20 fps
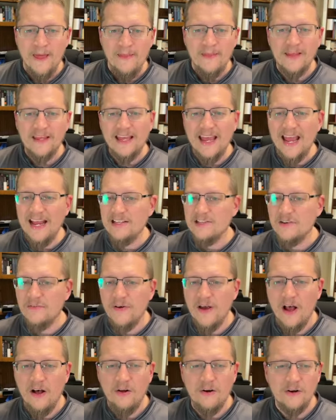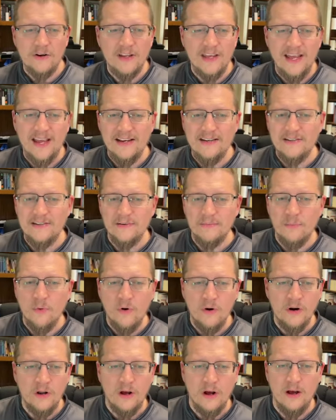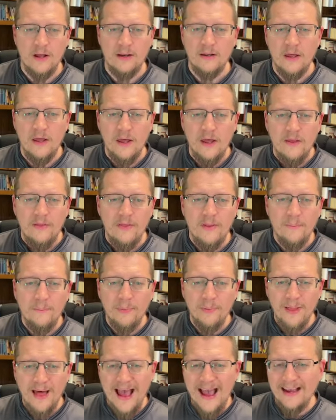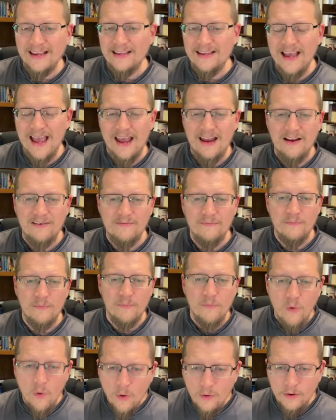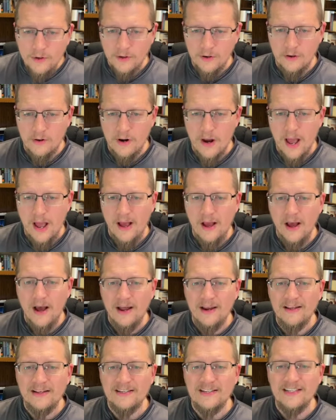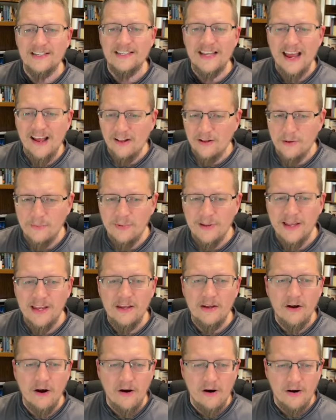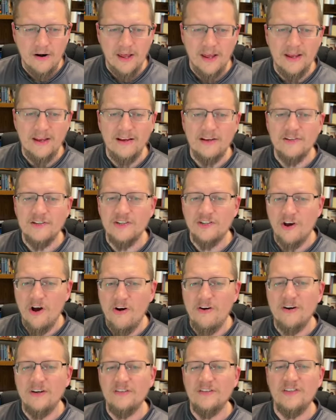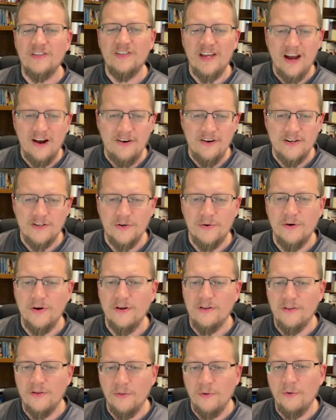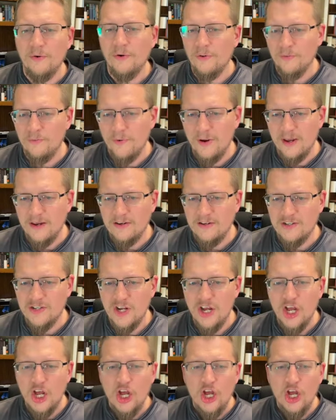The gates of hell are akin to Mornon, the black gate of Mordor, unassailably guarding Sauron's territory in the Lord of the Rings.